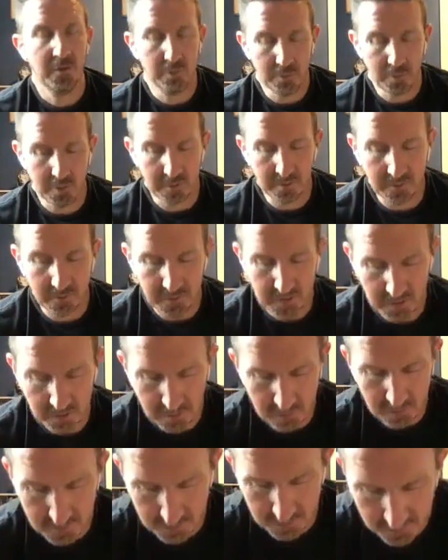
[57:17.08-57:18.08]
In a world
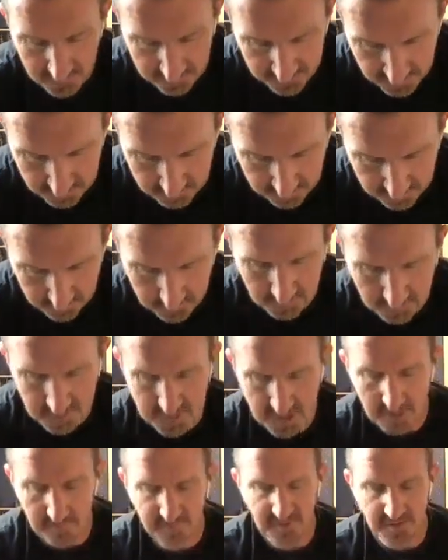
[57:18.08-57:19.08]
that currently seems
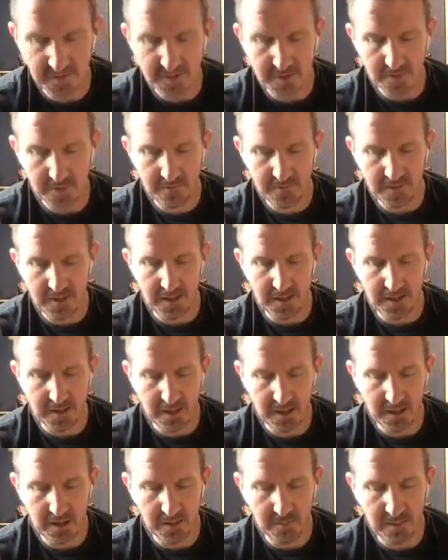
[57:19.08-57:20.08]
really
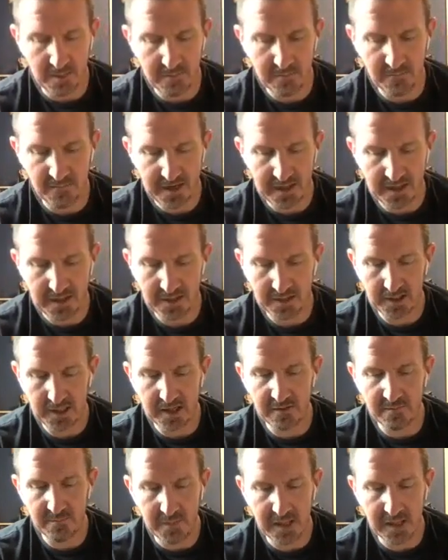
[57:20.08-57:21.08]
topsy-turvy, I'm finding a
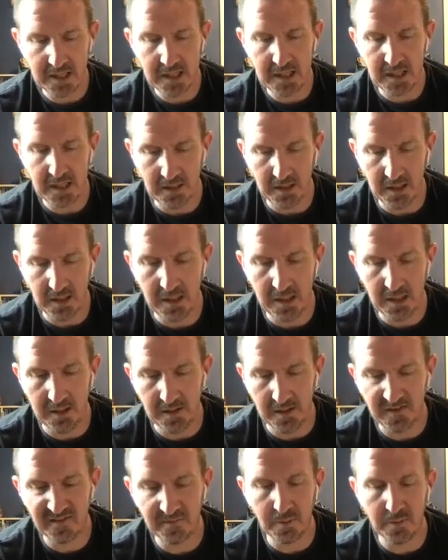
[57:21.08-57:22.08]
lot of meaning
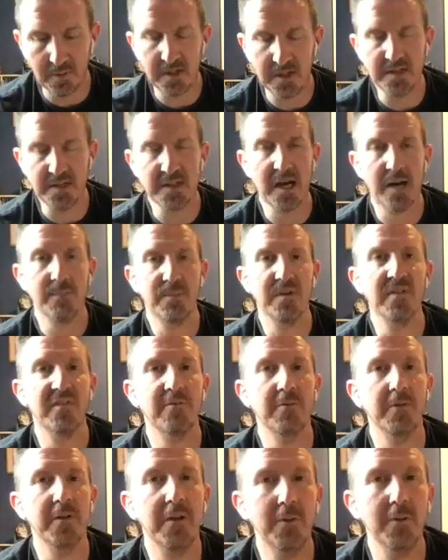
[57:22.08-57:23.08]
in exploring
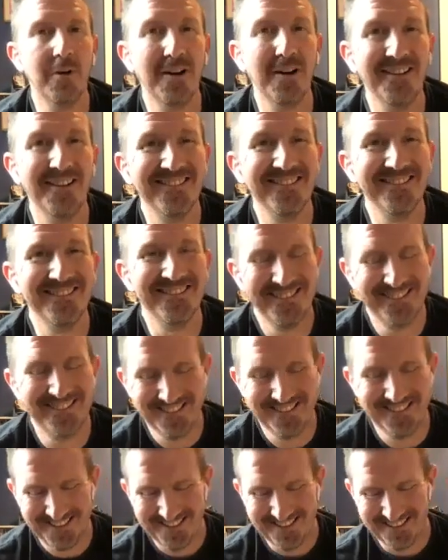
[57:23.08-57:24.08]
tapas with you all.
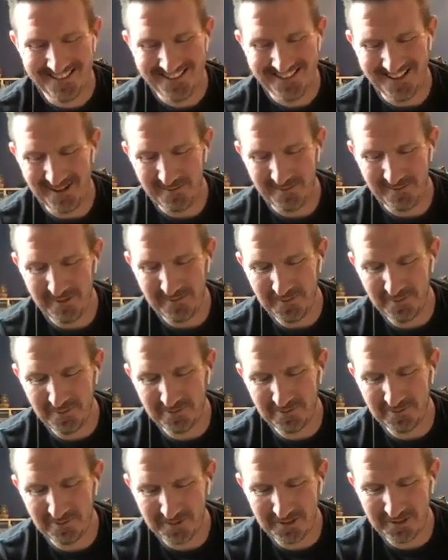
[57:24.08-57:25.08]
It
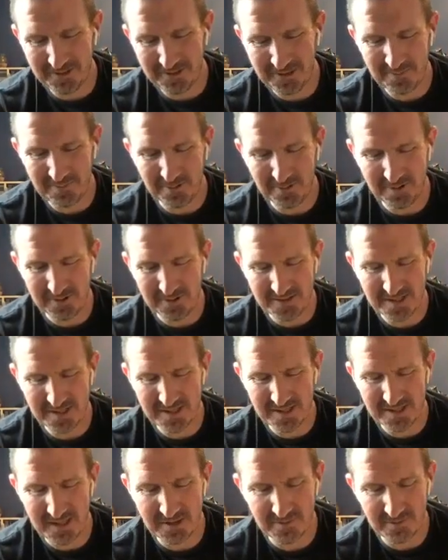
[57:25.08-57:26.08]
feels really important to
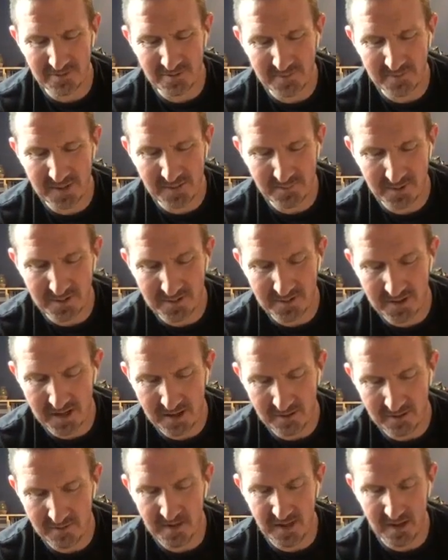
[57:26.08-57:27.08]
me to remember
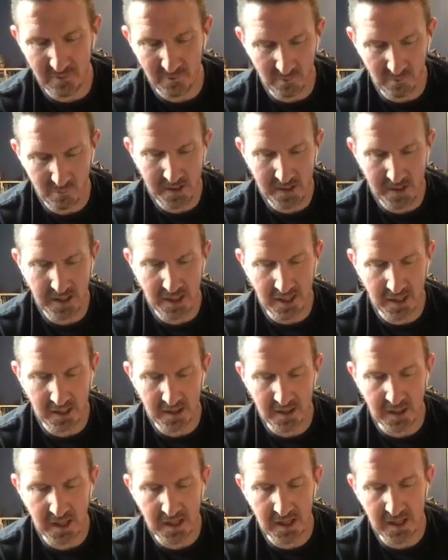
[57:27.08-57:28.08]
that we
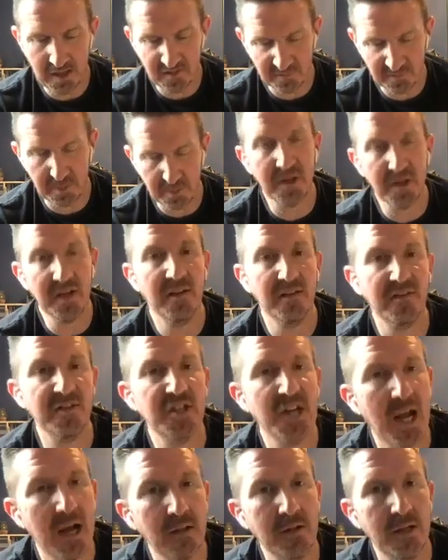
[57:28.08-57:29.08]
can experience
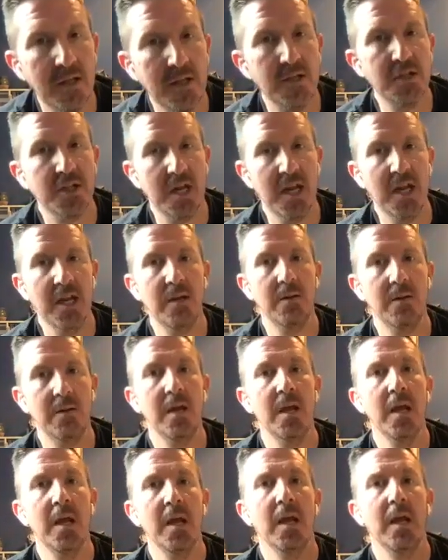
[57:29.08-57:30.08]
challenge
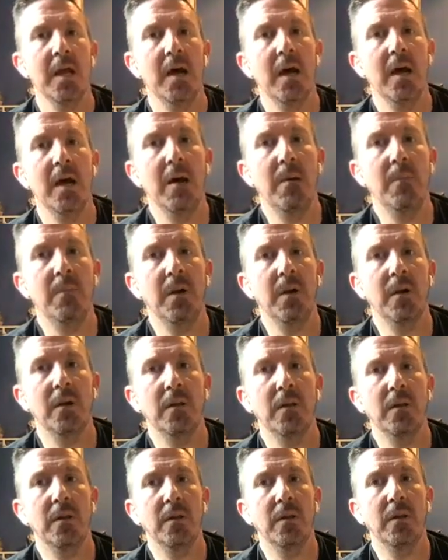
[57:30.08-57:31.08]
and
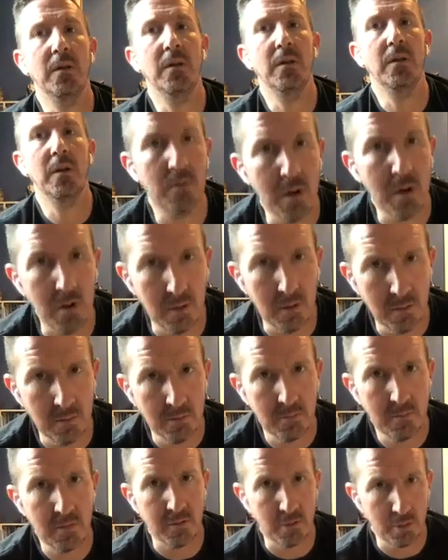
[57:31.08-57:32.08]
learn and grow
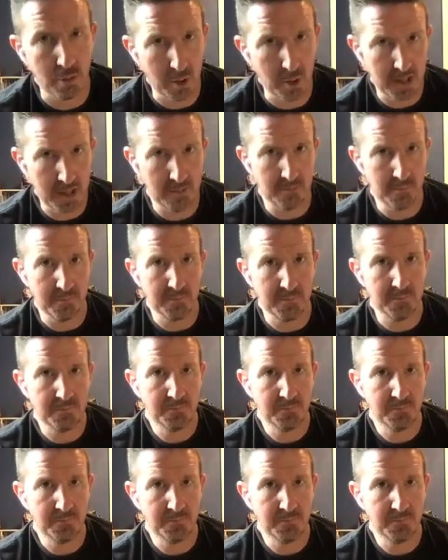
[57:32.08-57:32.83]
through it.